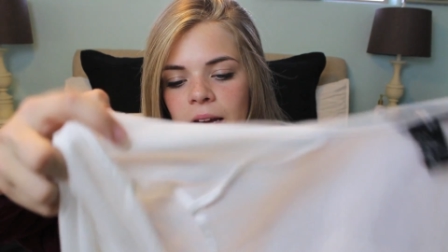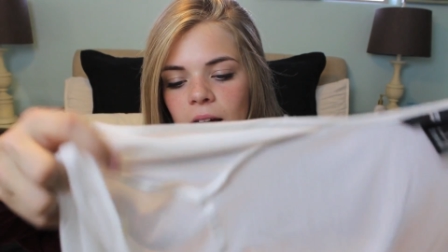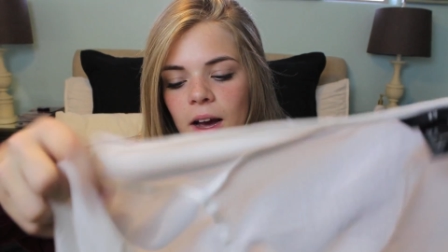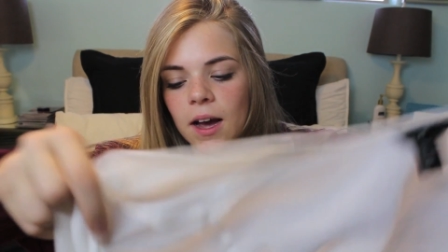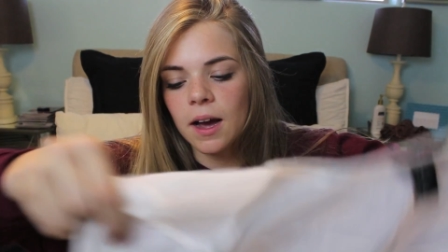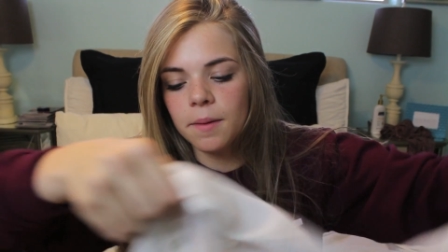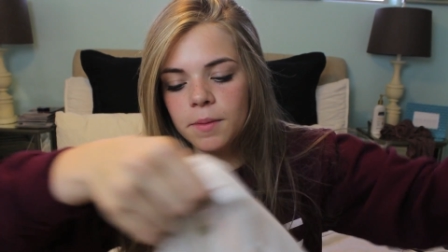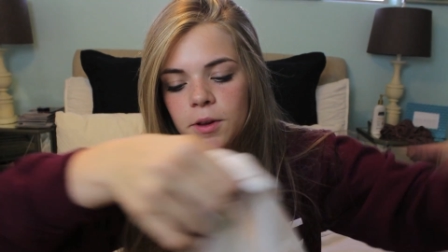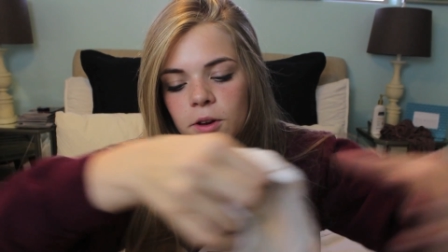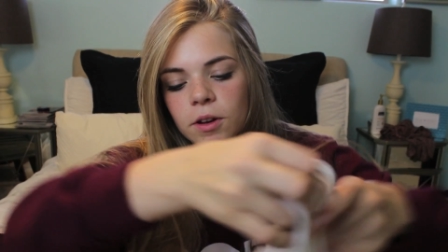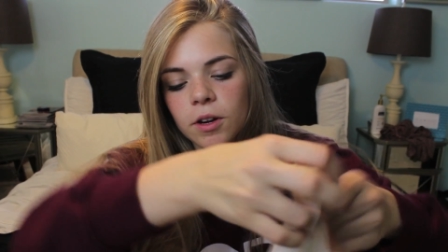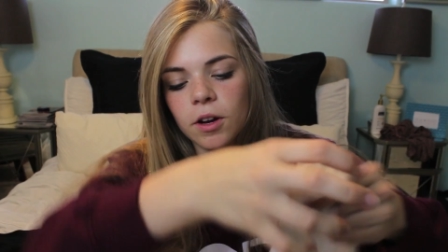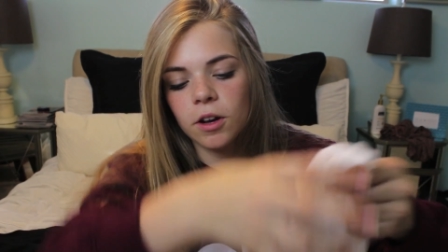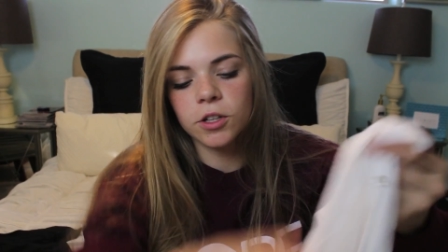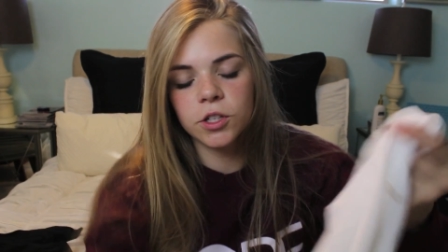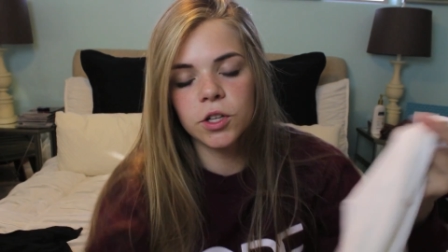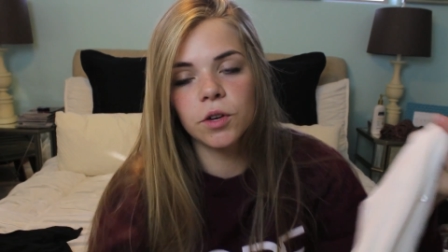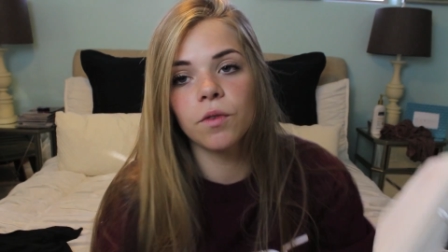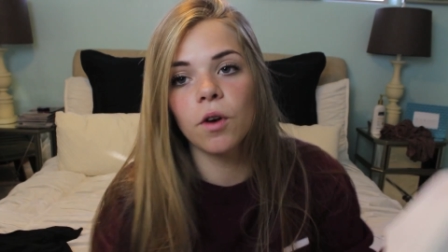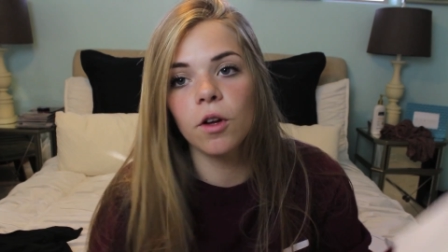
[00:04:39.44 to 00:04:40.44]
Um, you can
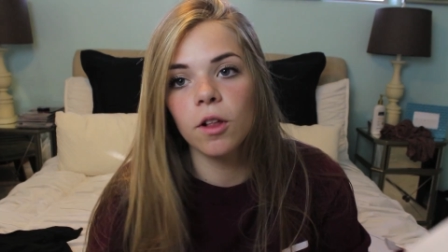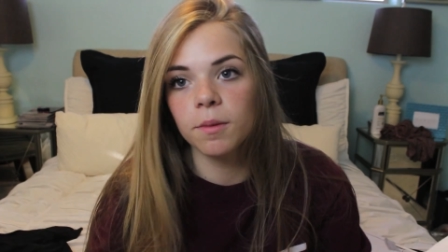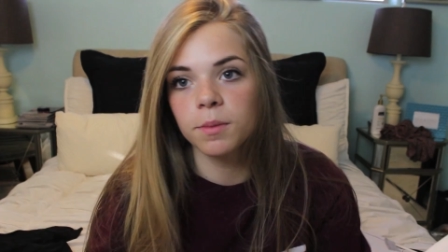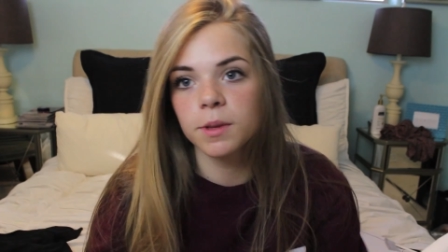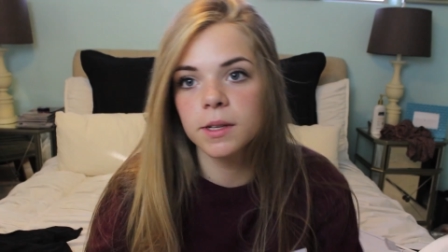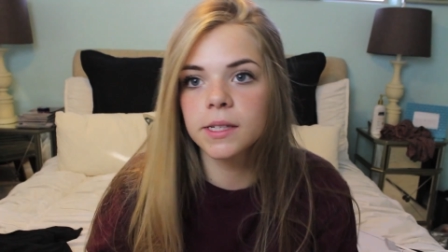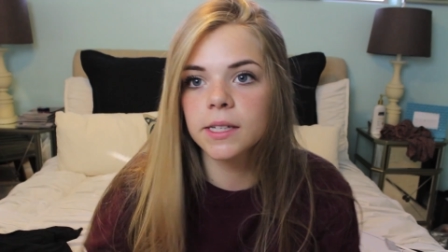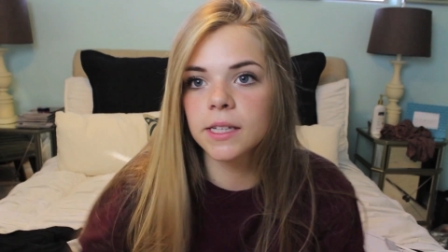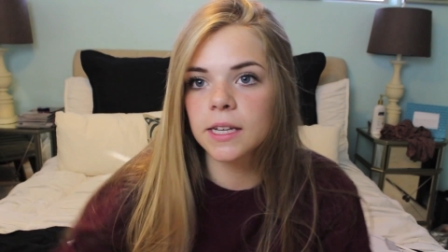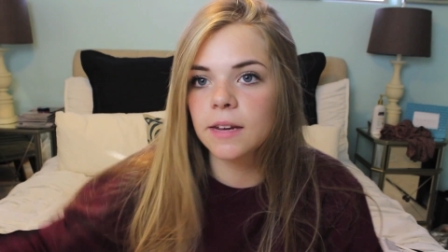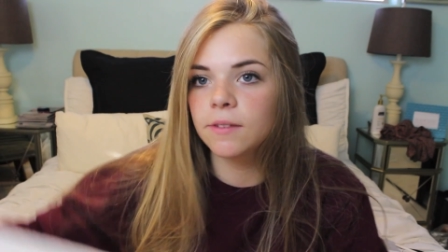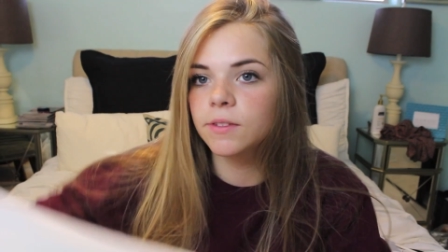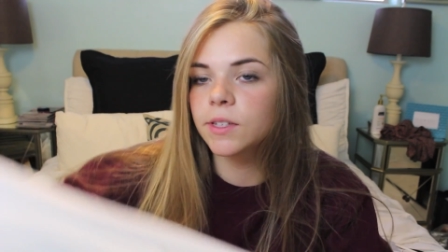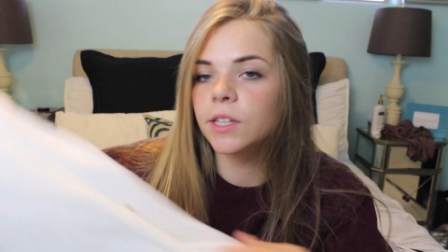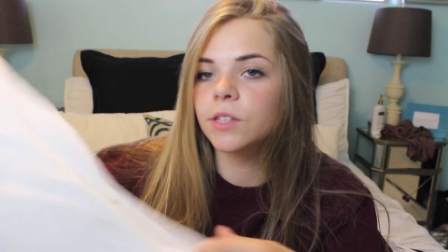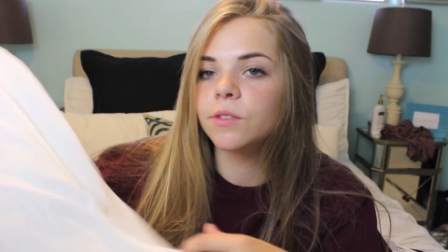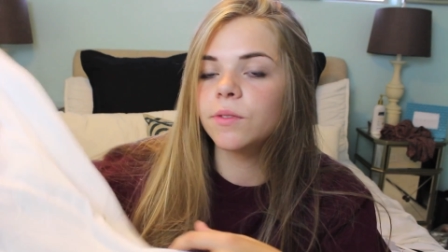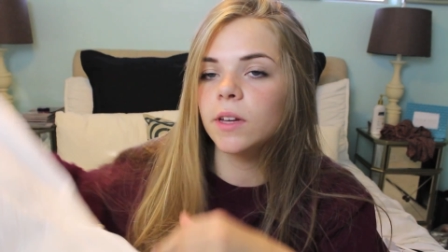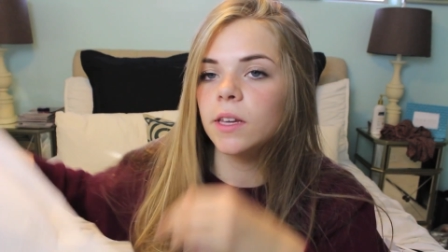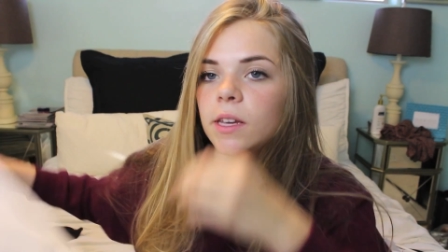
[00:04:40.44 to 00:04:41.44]
also roll up the sleeves.
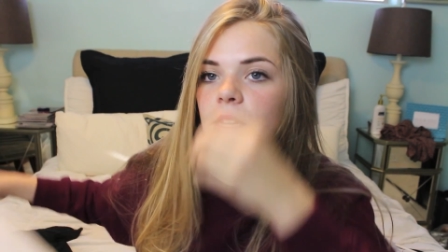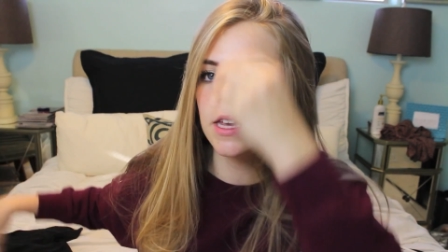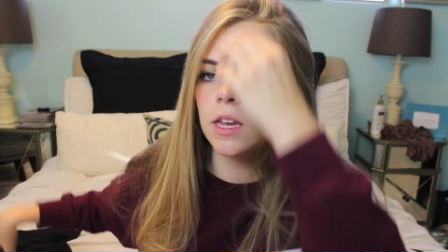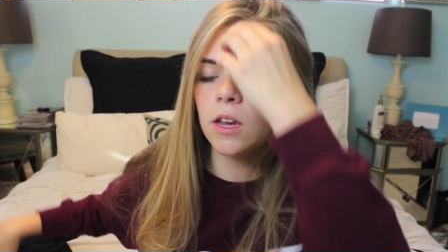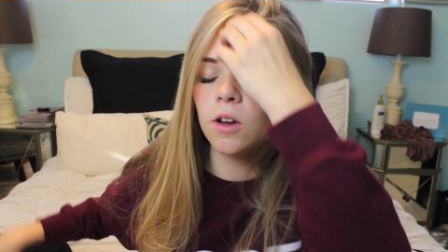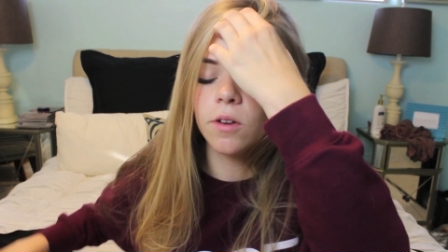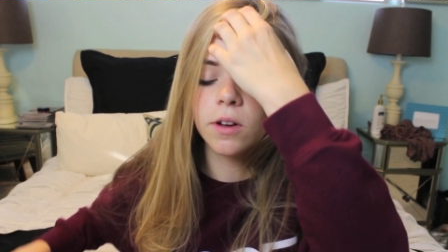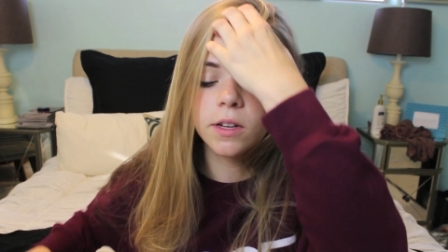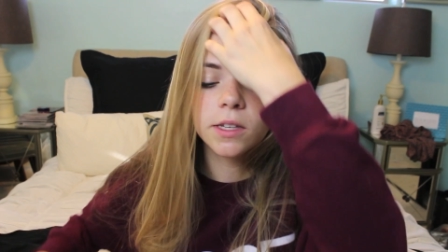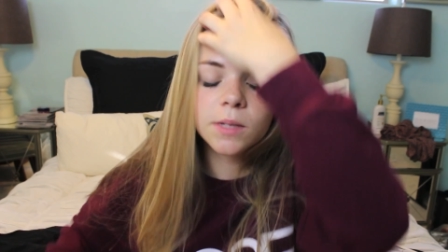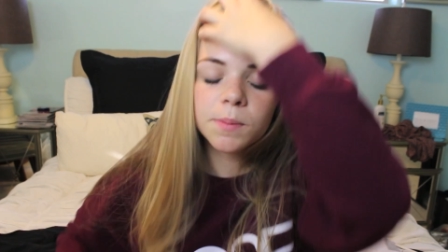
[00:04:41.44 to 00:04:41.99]
It's really cute,